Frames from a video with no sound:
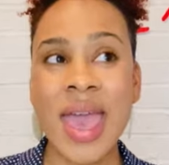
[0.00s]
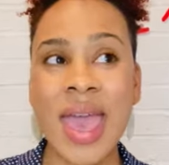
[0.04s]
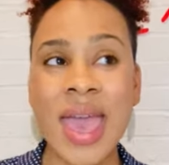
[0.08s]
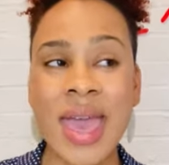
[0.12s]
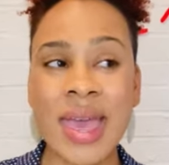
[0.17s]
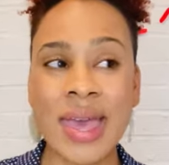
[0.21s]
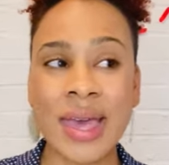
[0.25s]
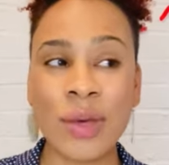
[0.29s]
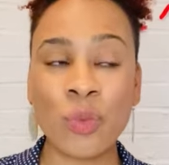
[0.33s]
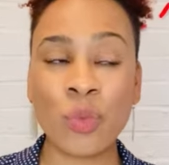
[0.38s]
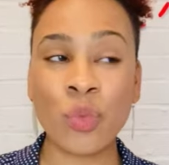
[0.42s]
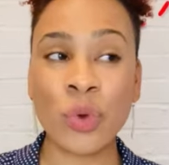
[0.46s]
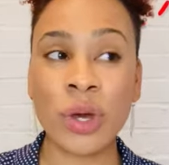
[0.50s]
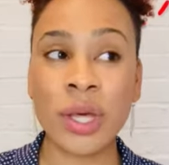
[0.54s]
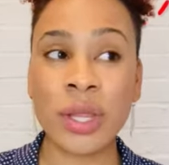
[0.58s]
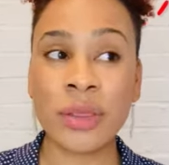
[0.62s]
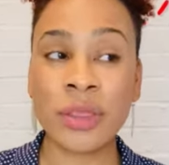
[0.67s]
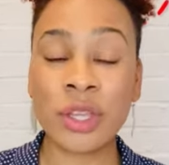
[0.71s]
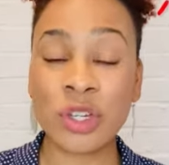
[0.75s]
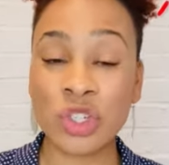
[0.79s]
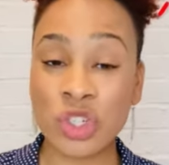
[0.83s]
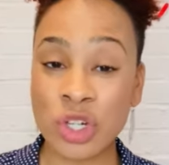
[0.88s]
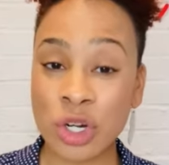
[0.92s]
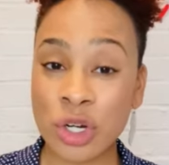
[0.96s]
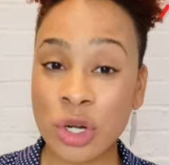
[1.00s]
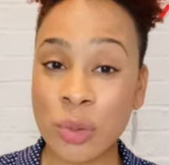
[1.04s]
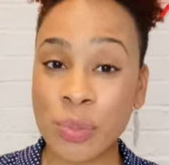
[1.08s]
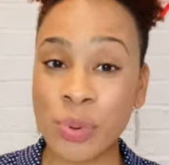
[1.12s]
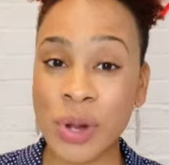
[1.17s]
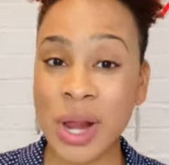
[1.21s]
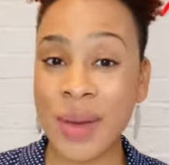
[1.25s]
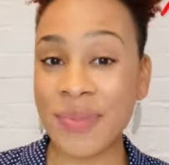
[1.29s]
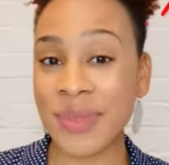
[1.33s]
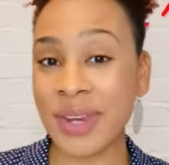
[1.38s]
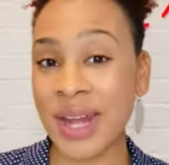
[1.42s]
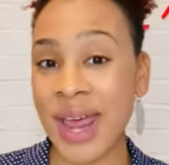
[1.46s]
And what the journal
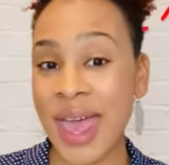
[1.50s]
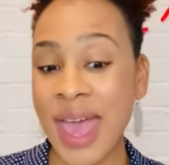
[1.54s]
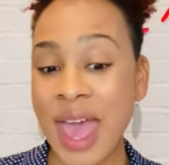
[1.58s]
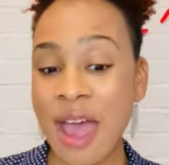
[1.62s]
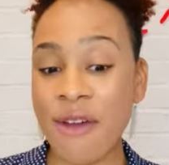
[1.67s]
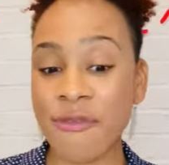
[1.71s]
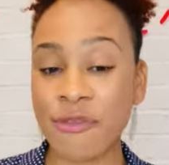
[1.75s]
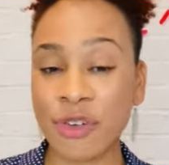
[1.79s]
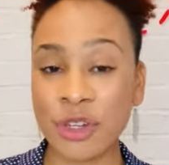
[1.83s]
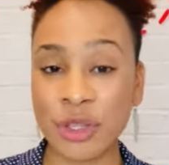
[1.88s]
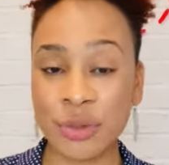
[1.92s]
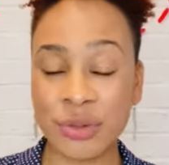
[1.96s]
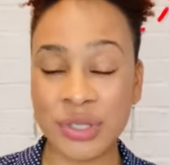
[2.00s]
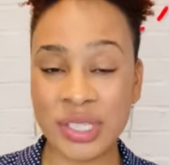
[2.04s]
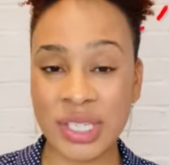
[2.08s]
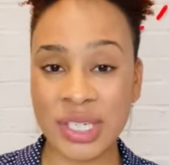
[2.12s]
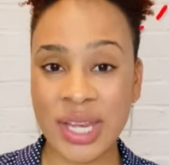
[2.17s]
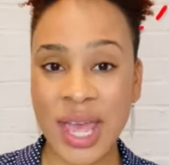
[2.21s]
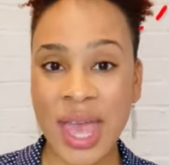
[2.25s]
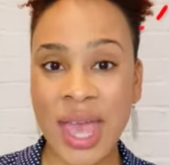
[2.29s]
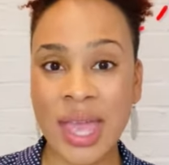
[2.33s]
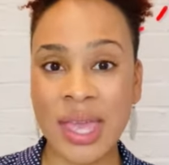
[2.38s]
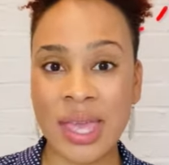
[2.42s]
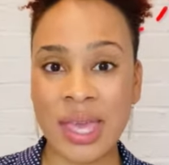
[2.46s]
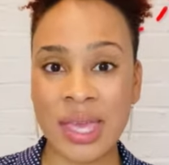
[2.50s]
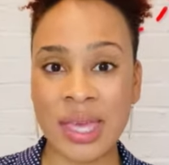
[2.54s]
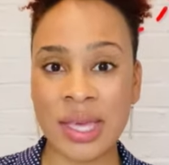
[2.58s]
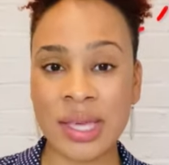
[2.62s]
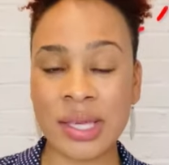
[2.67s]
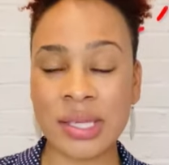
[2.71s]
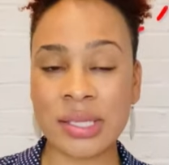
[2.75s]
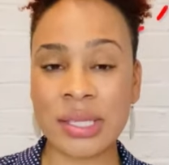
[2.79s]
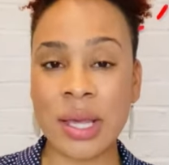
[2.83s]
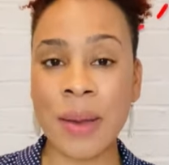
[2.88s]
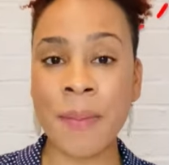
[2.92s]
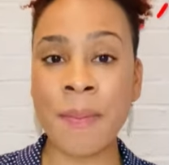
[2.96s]
prompt that I have for you today
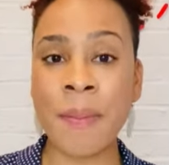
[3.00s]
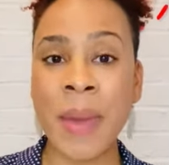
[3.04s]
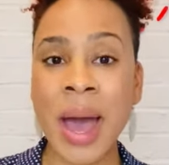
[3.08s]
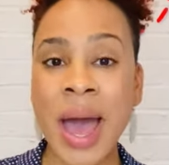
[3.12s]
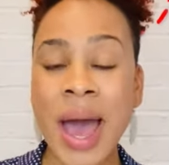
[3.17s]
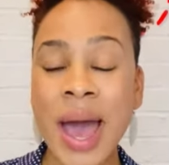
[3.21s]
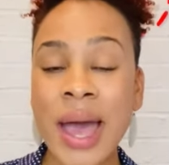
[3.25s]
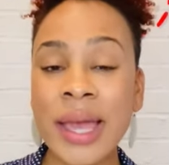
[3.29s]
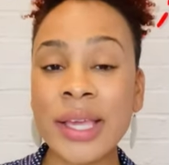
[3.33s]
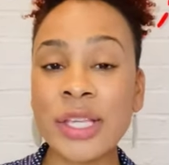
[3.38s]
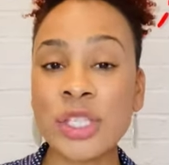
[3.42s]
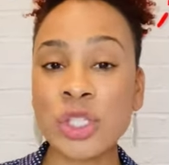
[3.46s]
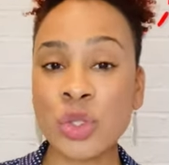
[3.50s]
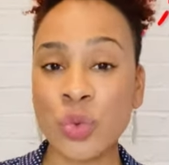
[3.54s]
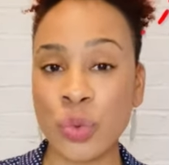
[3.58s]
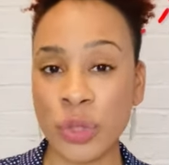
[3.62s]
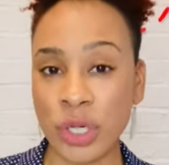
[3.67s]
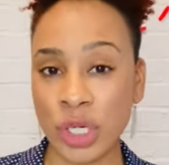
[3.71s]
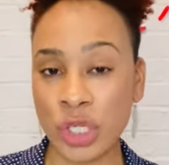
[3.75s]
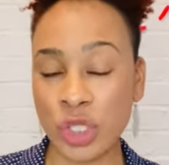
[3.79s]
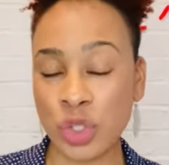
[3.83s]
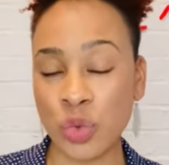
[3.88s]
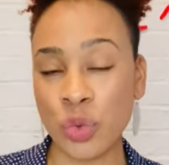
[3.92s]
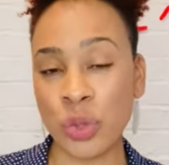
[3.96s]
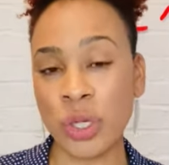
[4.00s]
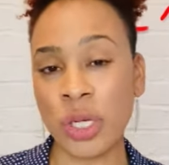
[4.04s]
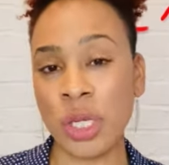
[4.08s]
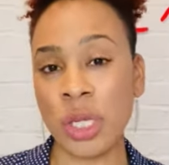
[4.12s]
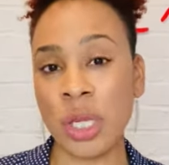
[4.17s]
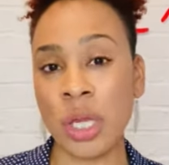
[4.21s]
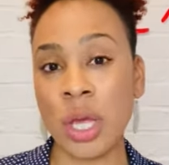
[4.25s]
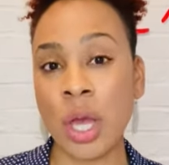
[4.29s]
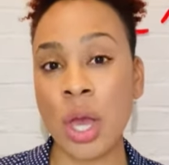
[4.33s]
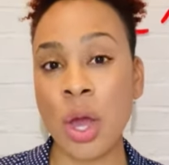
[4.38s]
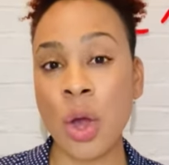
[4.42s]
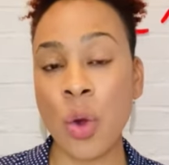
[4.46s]
is, my twenty
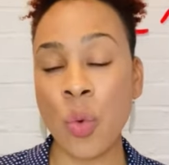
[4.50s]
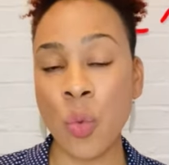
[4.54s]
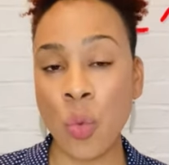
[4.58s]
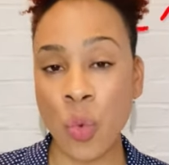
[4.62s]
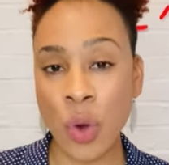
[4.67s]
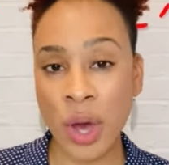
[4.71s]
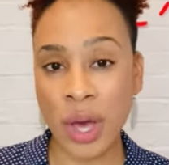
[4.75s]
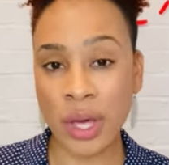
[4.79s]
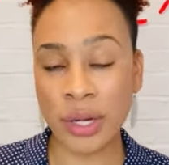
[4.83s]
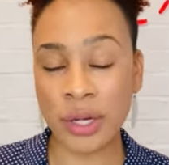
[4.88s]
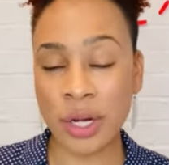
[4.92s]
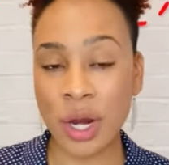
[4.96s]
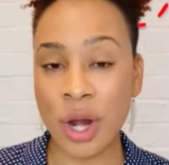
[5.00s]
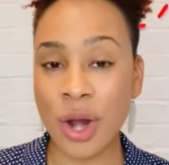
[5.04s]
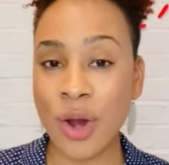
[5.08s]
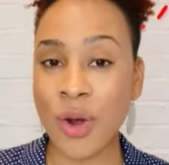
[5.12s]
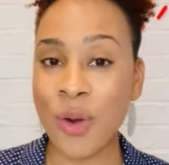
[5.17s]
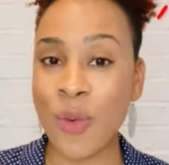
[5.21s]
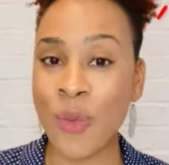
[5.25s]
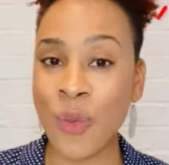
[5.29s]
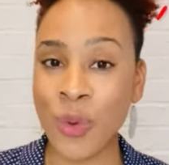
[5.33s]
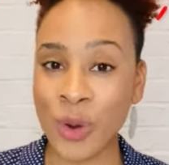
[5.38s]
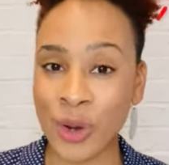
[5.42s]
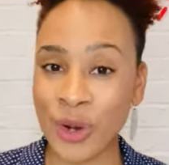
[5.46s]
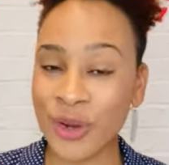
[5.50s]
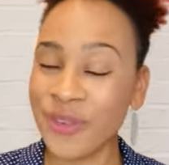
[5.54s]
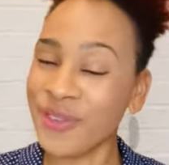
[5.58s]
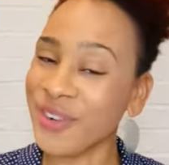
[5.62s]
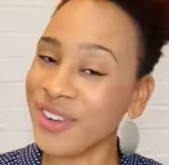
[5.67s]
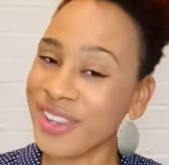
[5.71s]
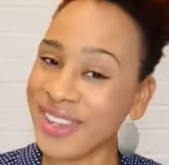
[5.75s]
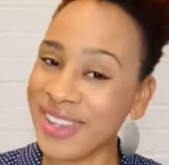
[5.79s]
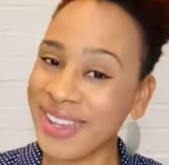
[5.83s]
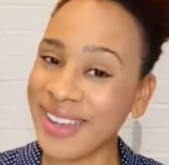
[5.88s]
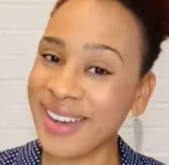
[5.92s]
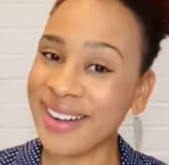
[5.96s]
twenty-one word
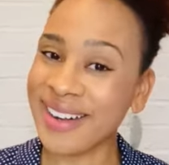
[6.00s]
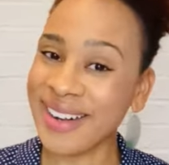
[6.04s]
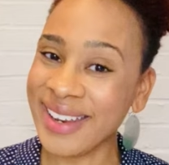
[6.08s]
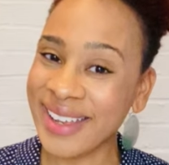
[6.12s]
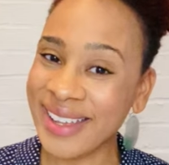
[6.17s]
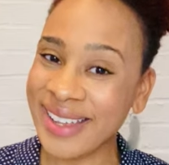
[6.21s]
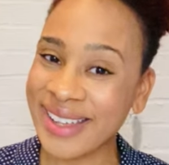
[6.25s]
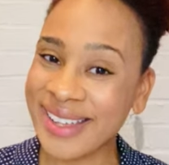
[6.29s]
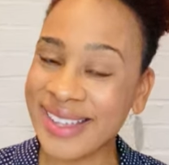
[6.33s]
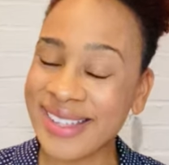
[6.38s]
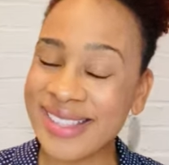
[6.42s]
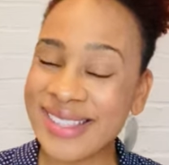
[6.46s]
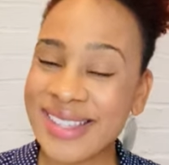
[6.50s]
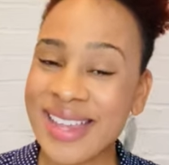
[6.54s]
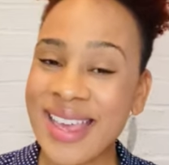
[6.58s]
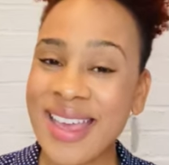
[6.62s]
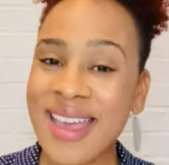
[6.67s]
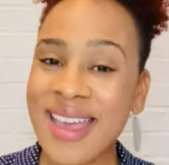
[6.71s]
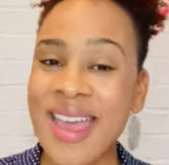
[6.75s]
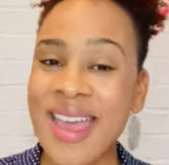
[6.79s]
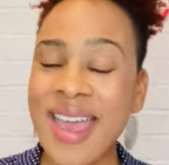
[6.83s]
for the year is,